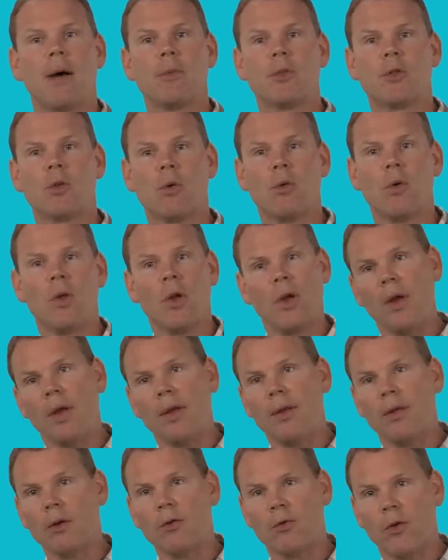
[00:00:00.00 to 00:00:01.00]
So
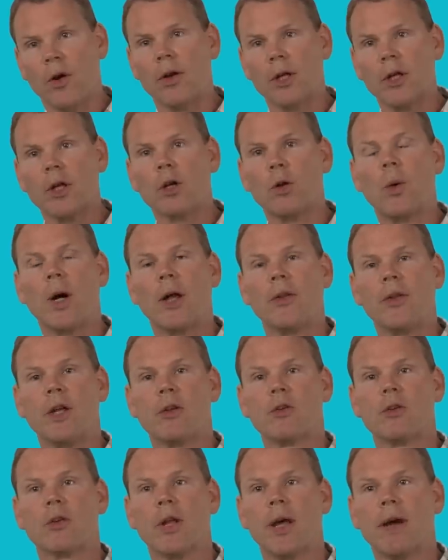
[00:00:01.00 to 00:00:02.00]
there's very little wild
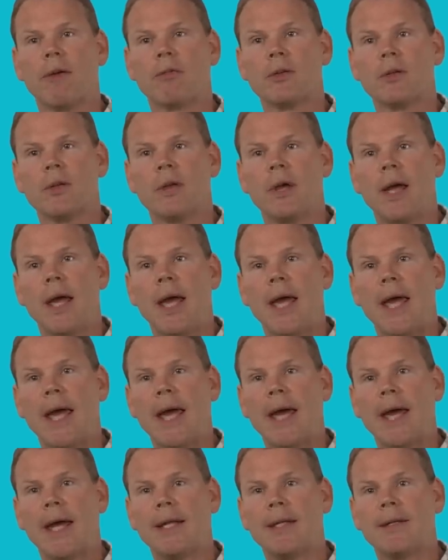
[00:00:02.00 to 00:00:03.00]
nature left.
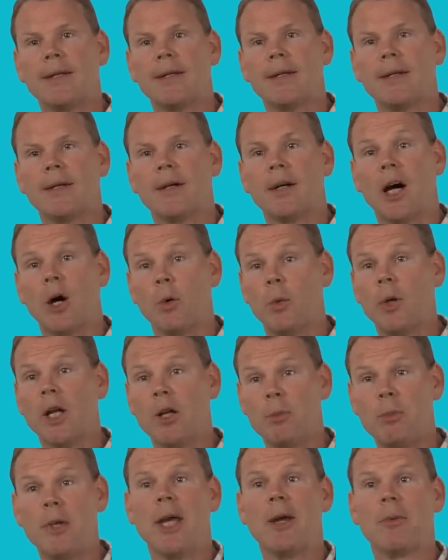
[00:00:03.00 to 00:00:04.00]
And are we
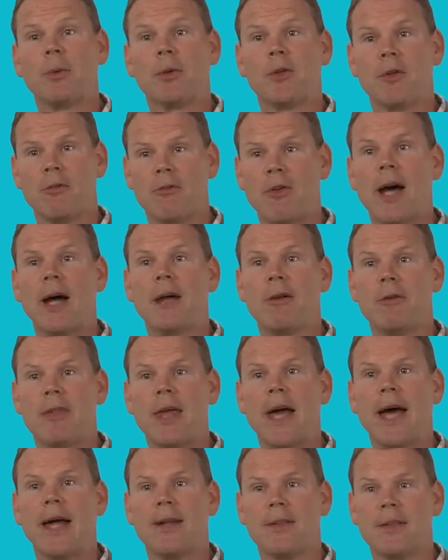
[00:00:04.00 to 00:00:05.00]
going to be able to value
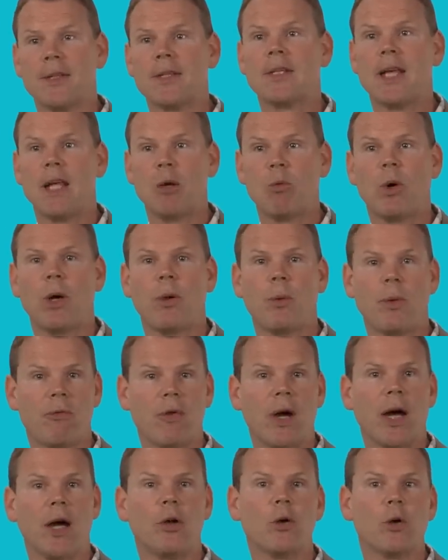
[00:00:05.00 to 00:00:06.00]
that in the same way we
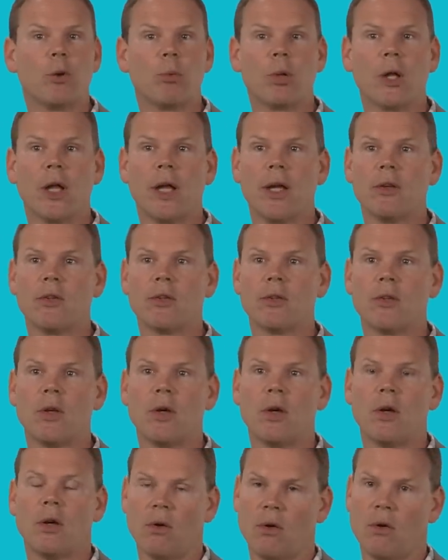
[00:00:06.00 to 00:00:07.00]
value a place
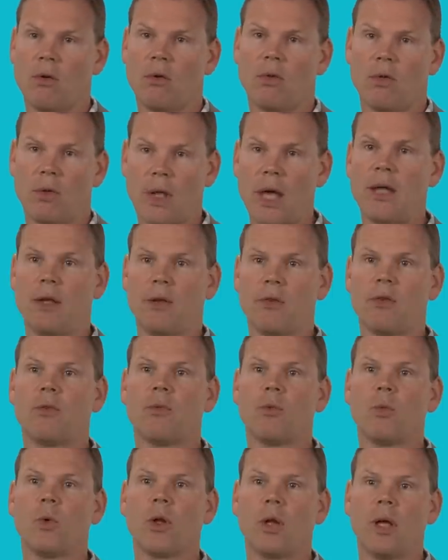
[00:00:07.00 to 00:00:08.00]
that
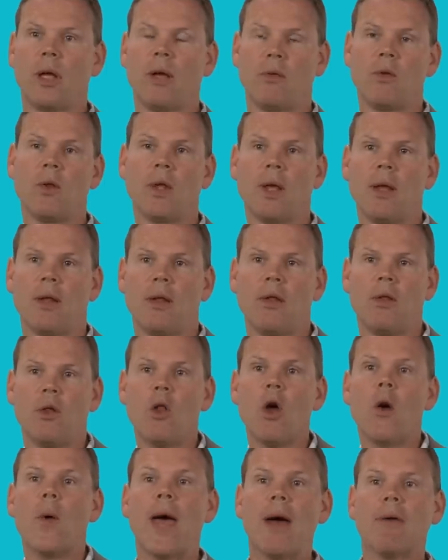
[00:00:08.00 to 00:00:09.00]
is really
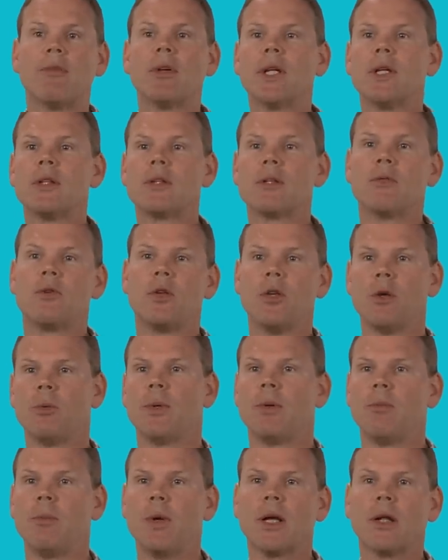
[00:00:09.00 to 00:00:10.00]
no evidence of
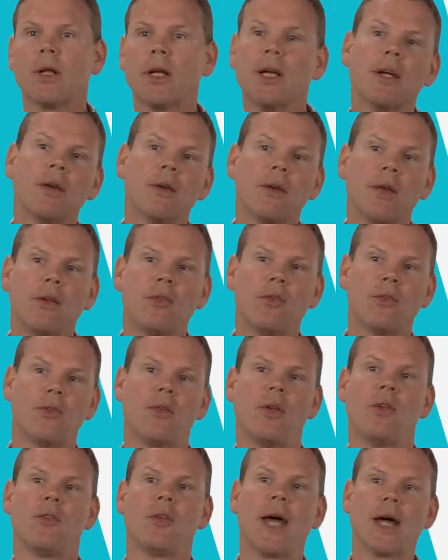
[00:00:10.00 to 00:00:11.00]
human mingling? Is
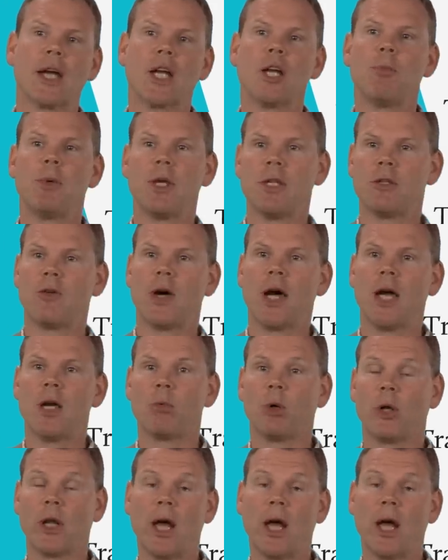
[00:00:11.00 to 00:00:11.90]
that going to be as valuable?